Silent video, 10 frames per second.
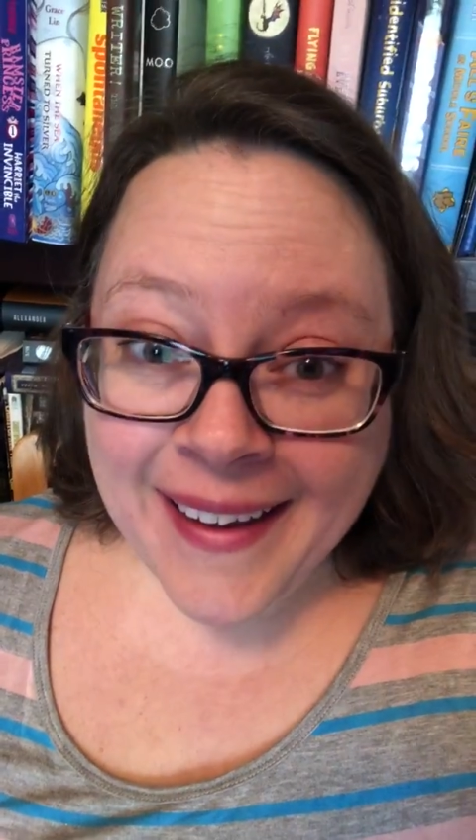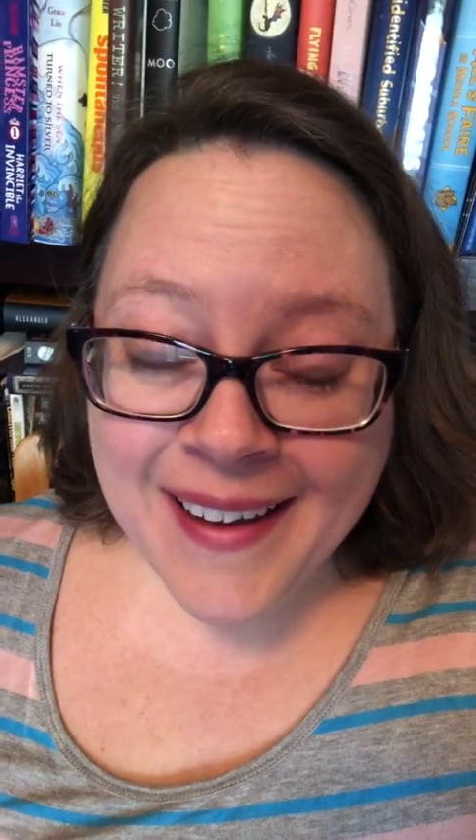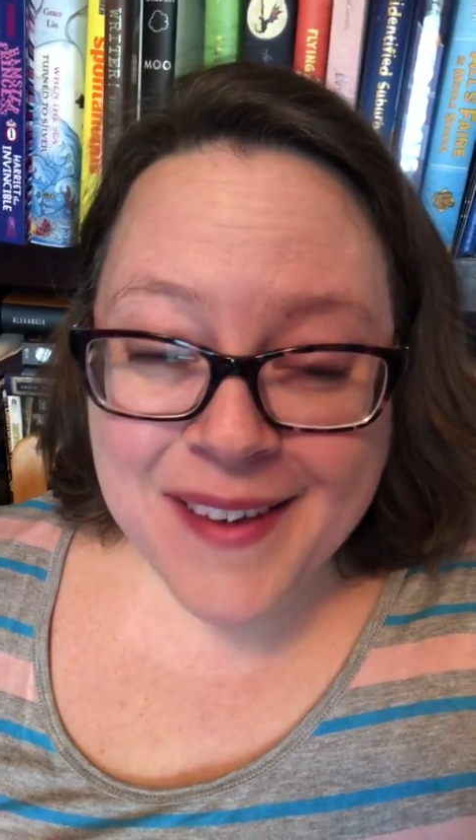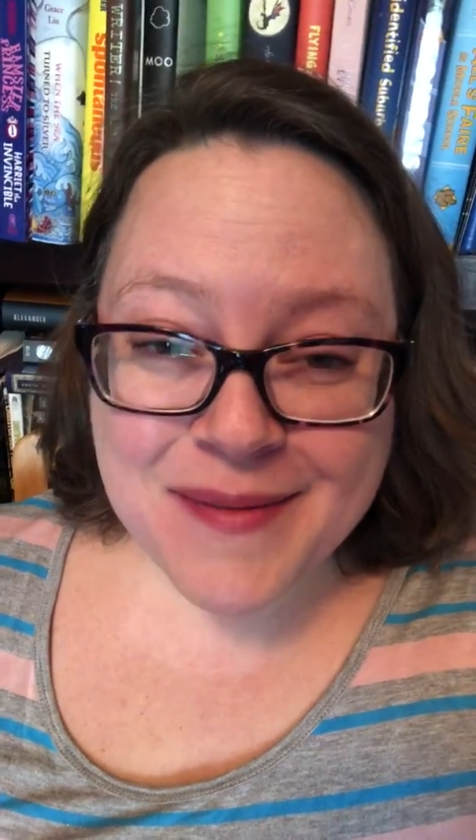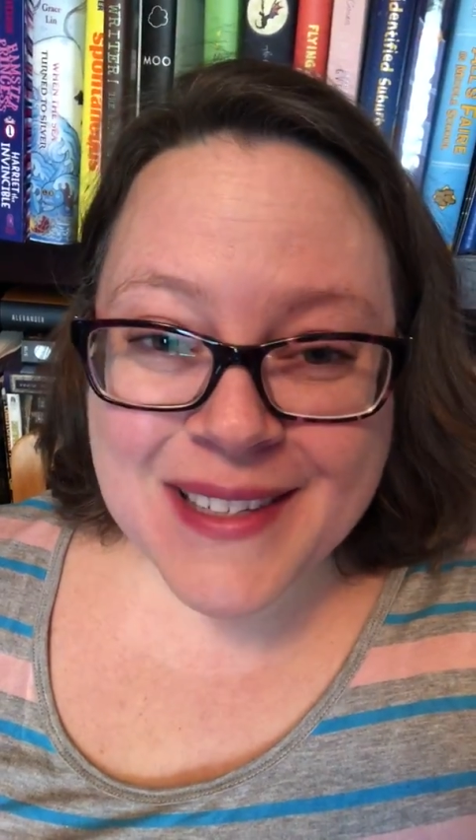
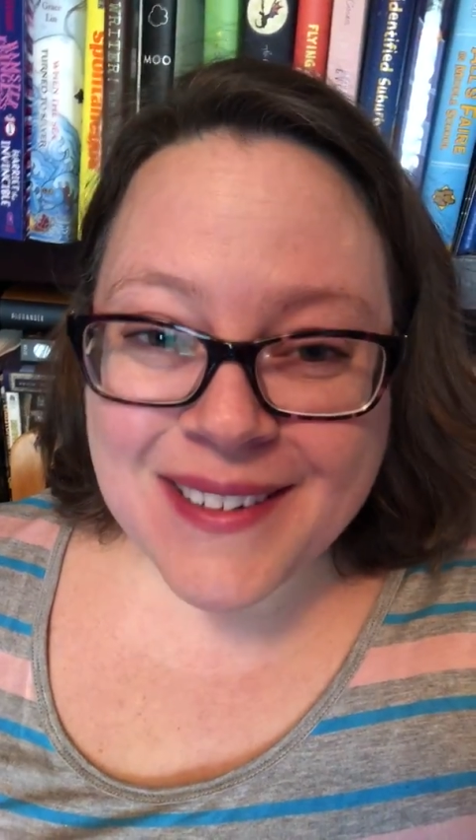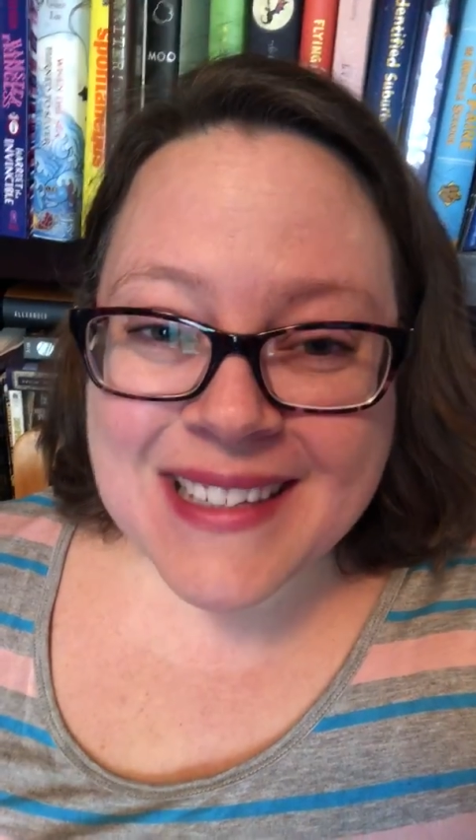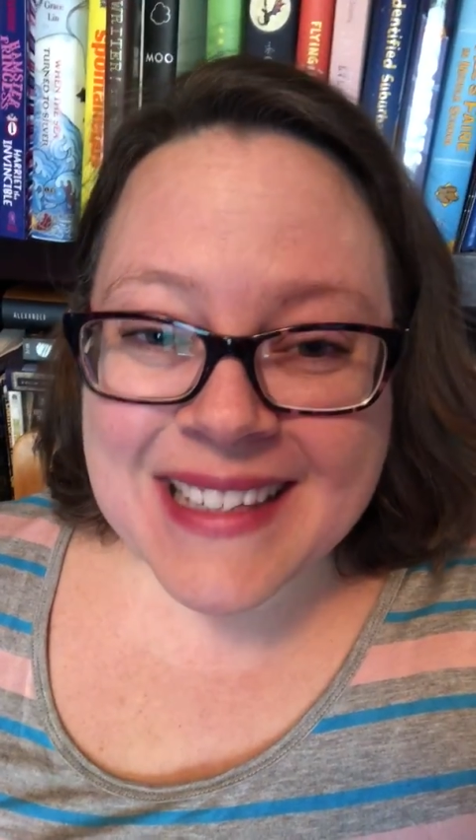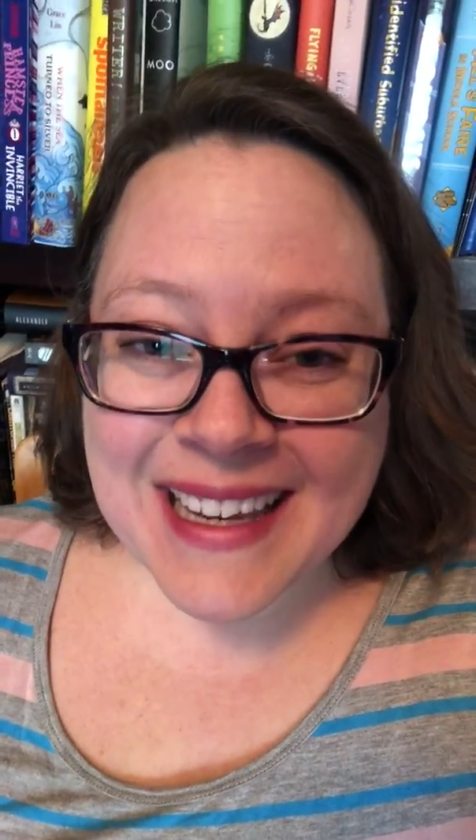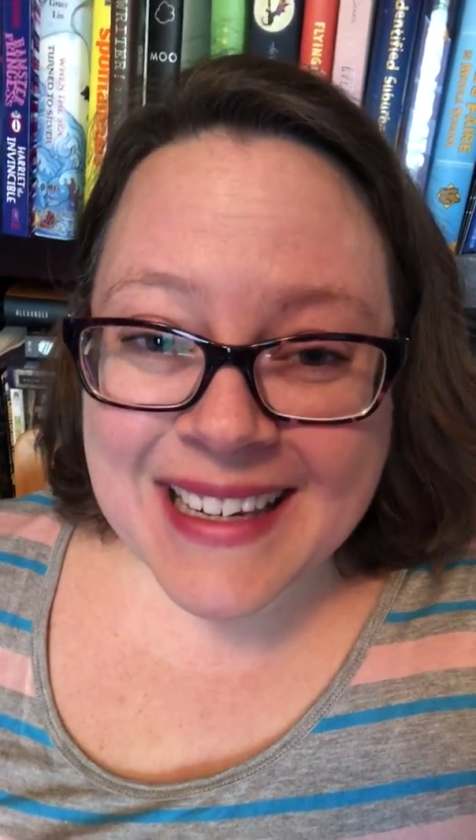I am so
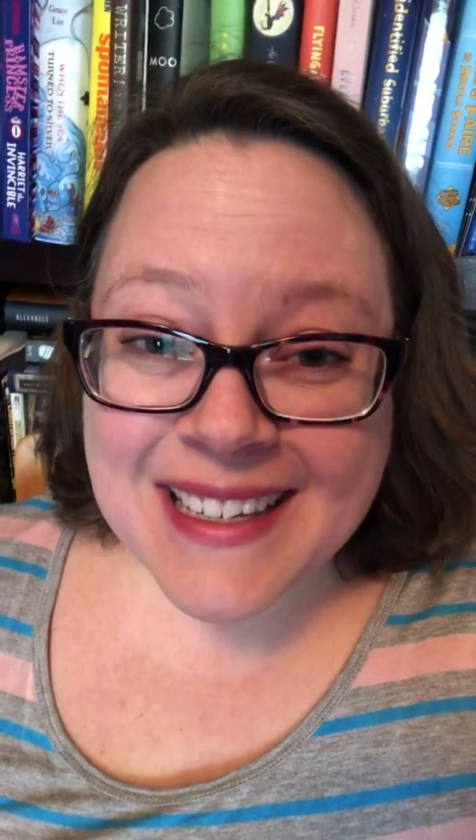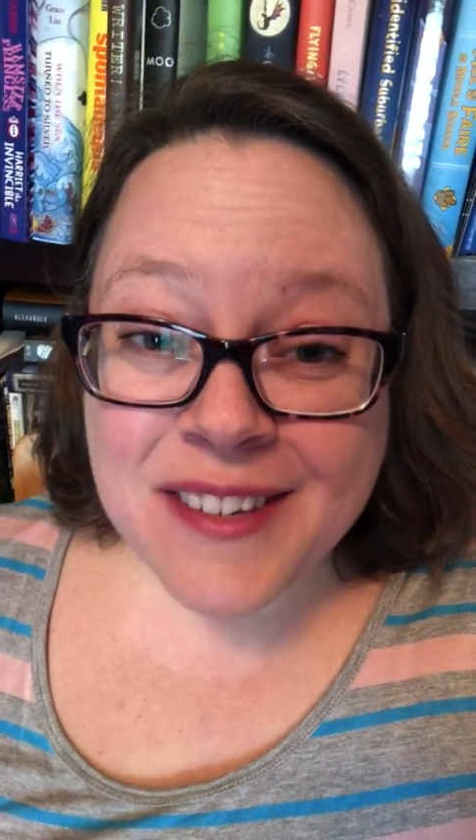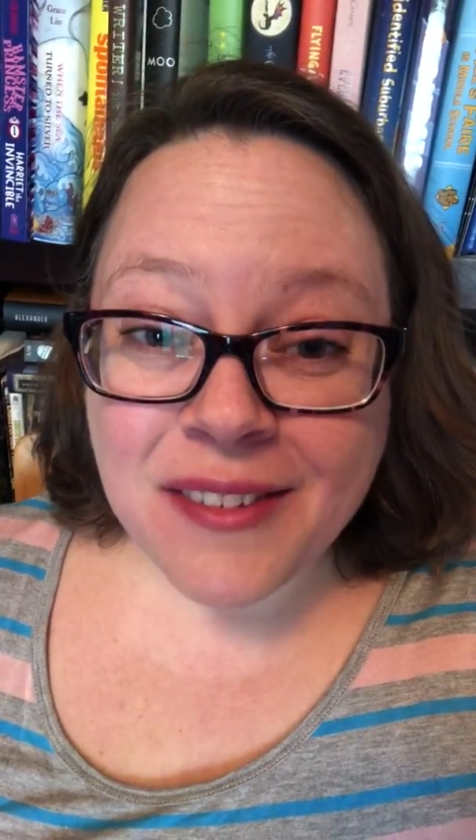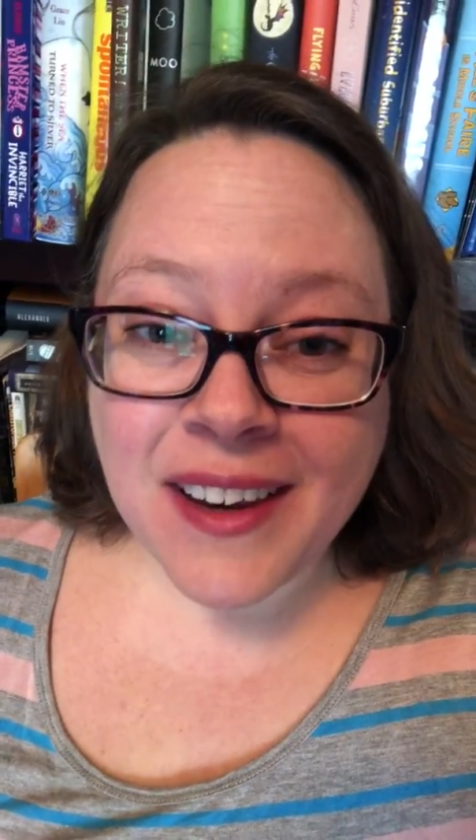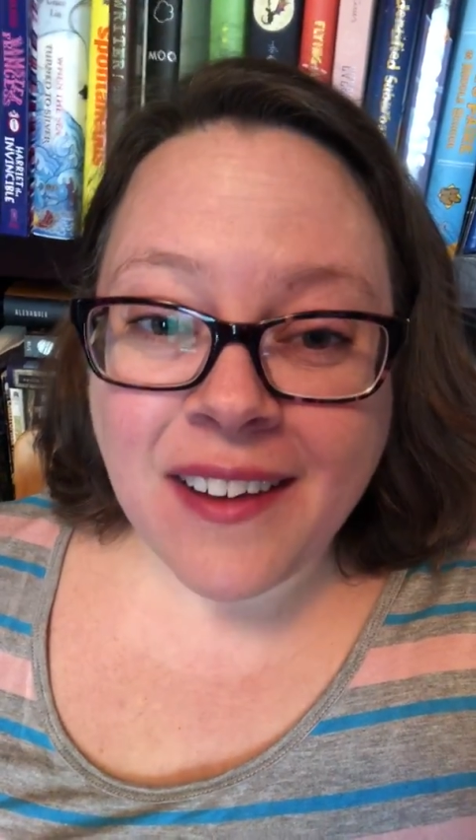excited
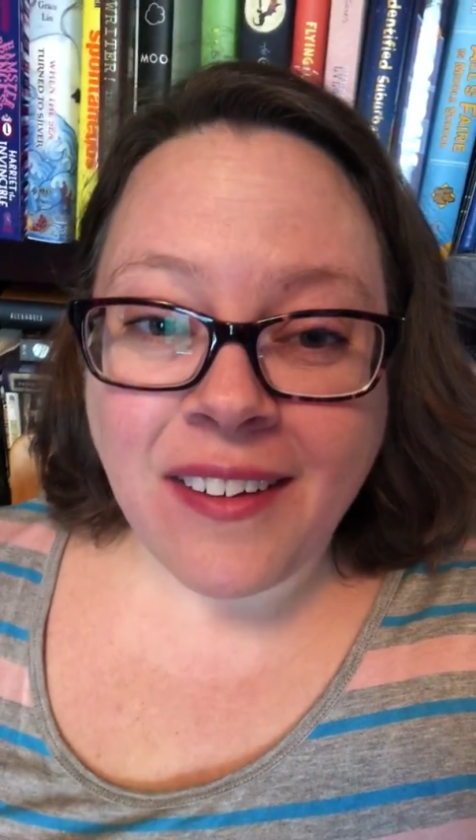to read